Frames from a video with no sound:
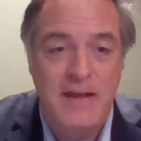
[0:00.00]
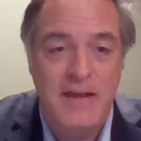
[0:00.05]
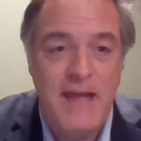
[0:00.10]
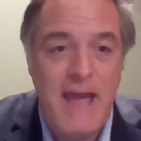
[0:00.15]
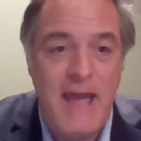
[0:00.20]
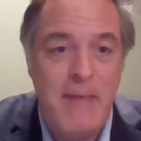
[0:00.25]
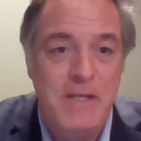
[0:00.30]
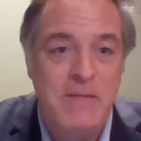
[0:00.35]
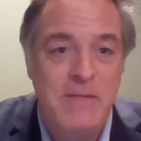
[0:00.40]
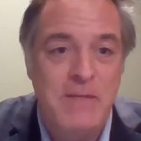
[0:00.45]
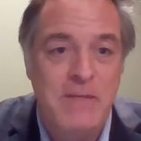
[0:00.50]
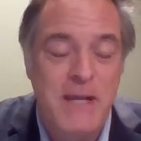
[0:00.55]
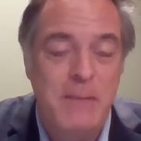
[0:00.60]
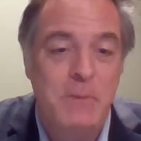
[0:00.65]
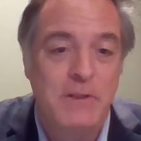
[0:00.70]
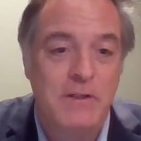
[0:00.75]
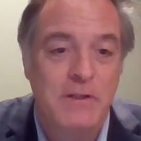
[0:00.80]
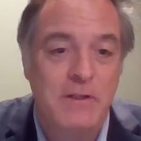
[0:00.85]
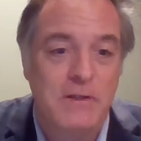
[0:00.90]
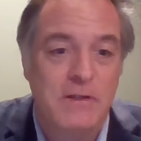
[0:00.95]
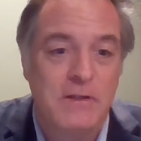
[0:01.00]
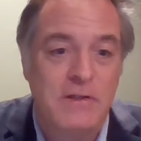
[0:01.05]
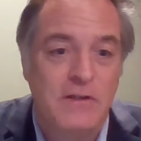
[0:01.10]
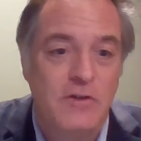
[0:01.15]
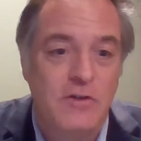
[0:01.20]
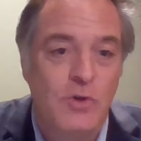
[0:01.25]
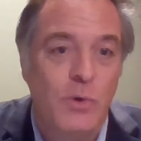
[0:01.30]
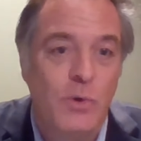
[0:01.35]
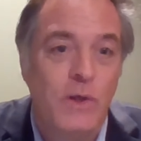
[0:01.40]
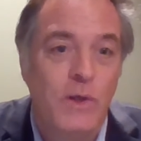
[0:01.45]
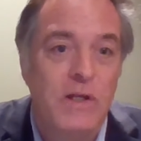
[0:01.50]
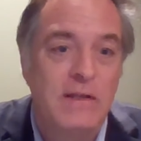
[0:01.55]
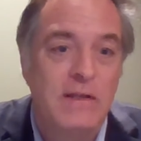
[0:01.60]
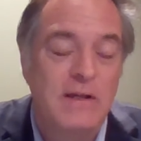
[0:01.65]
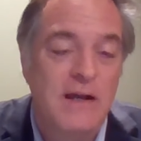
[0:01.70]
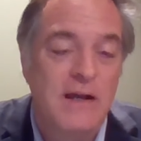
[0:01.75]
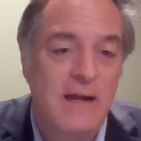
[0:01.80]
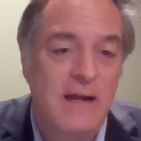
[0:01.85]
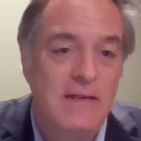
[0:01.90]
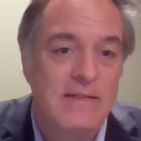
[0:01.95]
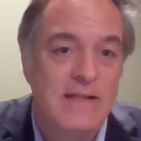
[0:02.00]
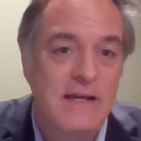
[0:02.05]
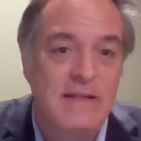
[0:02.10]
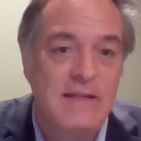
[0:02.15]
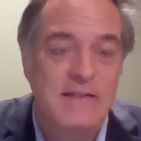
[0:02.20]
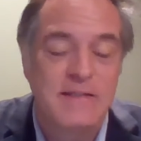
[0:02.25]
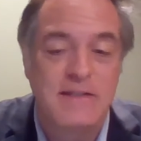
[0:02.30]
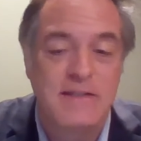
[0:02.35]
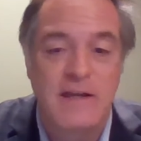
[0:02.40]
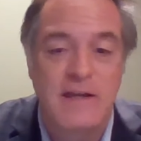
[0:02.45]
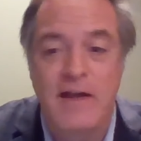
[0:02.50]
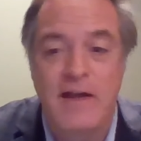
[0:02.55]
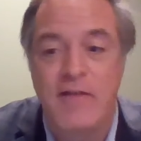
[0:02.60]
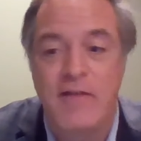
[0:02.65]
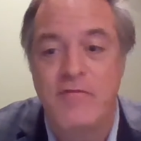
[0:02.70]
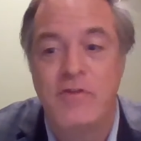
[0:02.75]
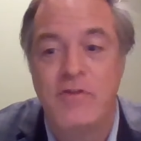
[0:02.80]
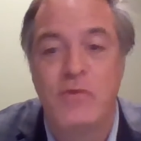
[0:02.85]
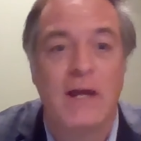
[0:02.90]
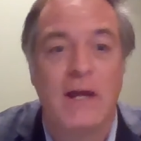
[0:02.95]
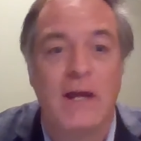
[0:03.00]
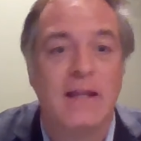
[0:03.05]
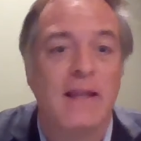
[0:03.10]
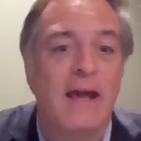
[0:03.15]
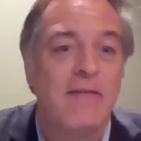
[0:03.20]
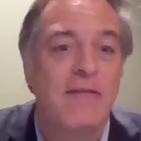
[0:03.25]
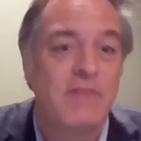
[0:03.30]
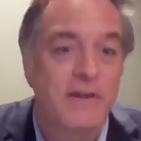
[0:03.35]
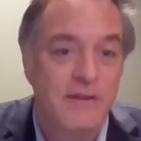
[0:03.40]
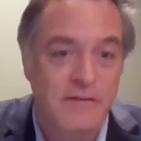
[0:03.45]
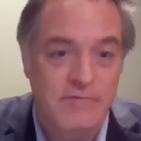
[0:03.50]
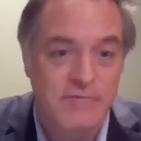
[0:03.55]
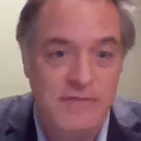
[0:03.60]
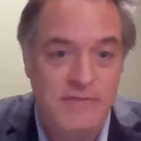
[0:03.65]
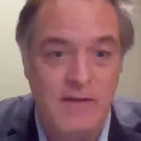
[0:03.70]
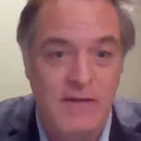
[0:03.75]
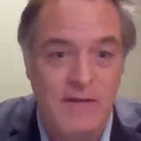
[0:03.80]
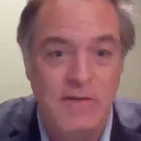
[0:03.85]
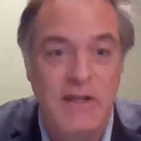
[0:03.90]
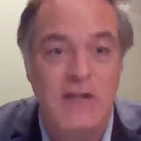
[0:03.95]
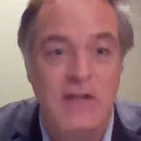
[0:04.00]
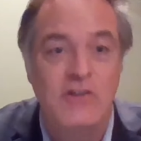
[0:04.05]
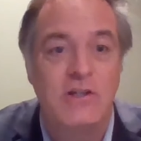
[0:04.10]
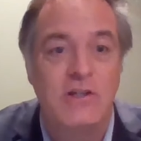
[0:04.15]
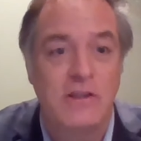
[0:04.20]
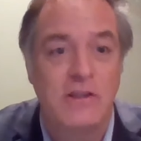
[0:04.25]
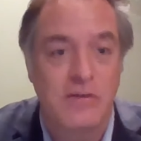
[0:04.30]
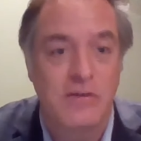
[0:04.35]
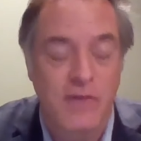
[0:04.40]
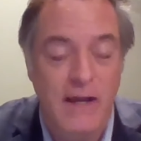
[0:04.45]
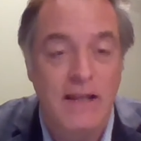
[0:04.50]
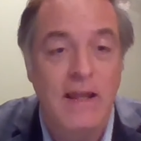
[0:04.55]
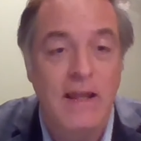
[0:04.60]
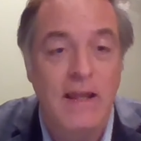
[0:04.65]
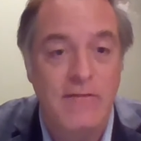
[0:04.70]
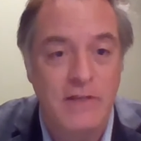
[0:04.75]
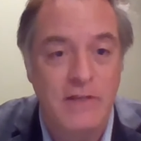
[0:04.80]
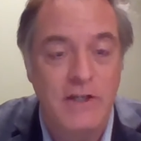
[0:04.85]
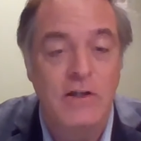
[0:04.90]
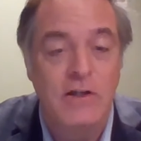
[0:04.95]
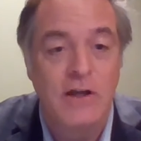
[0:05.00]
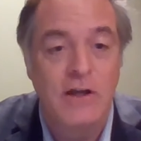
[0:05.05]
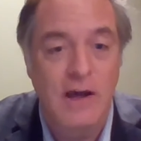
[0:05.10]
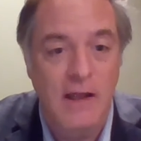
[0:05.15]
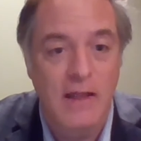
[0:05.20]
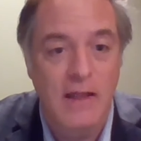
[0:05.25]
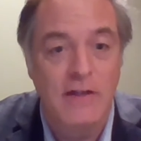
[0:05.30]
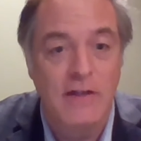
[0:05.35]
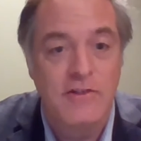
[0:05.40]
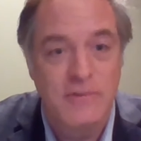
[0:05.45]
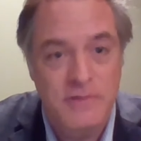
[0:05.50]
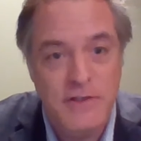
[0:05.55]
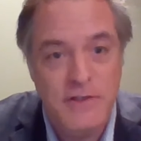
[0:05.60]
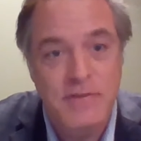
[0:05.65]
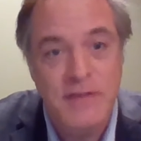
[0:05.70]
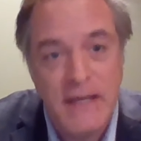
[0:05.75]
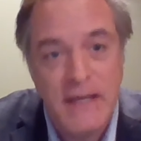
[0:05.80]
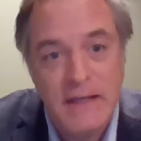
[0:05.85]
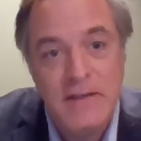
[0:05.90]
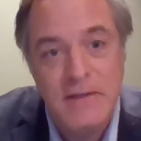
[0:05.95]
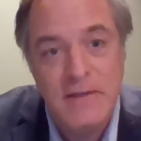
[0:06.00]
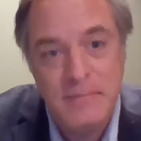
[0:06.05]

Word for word: happy to be able to, to do it in the context of the Right Livelihood Foundation, the Right Livelihood College. So thank